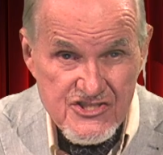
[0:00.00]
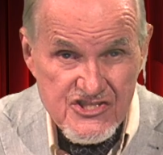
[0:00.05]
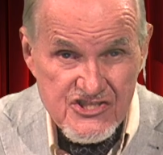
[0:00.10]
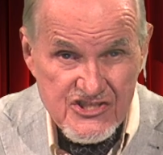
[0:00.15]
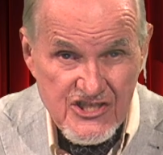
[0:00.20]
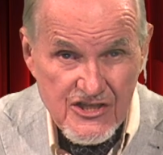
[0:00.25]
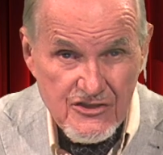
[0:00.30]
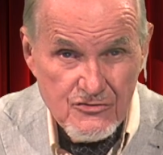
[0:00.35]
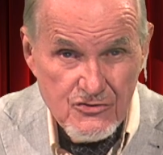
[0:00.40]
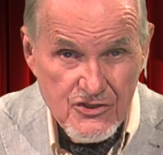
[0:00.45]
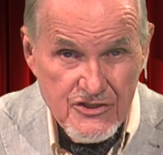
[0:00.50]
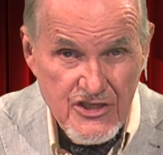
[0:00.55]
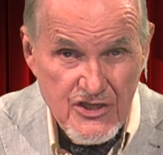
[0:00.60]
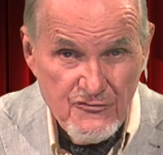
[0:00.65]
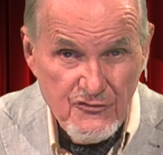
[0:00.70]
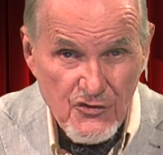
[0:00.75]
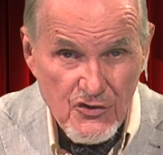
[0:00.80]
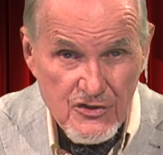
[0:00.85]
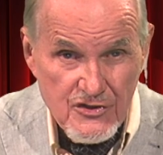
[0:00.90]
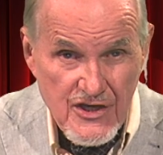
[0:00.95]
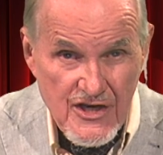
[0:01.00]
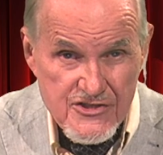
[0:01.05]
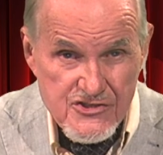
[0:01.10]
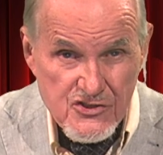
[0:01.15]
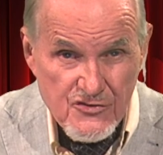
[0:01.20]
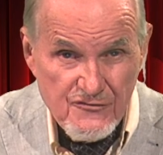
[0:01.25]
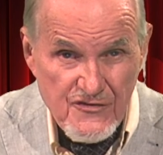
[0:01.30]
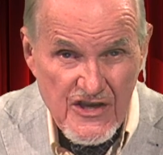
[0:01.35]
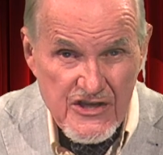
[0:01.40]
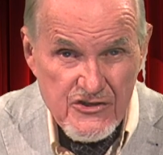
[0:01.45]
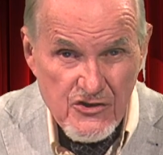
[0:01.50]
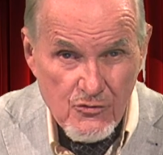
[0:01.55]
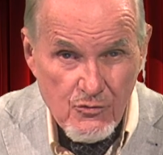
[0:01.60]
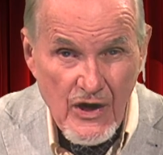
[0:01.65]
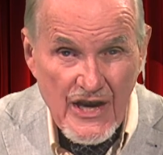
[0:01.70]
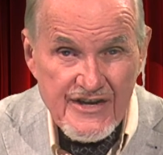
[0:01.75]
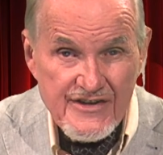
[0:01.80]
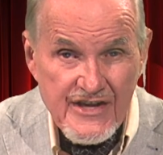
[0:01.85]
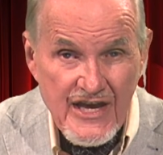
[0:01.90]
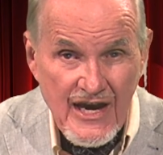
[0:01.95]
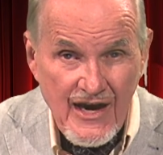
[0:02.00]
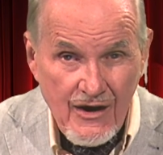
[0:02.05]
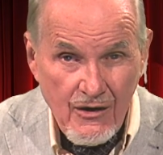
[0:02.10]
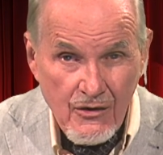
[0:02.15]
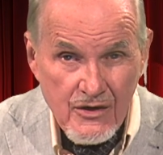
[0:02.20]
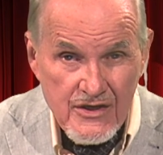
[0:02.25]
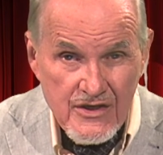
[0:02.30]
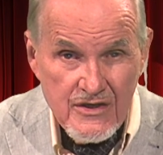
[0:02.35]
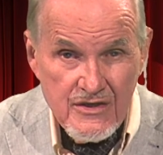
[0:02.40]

start looking for a larger venue right now.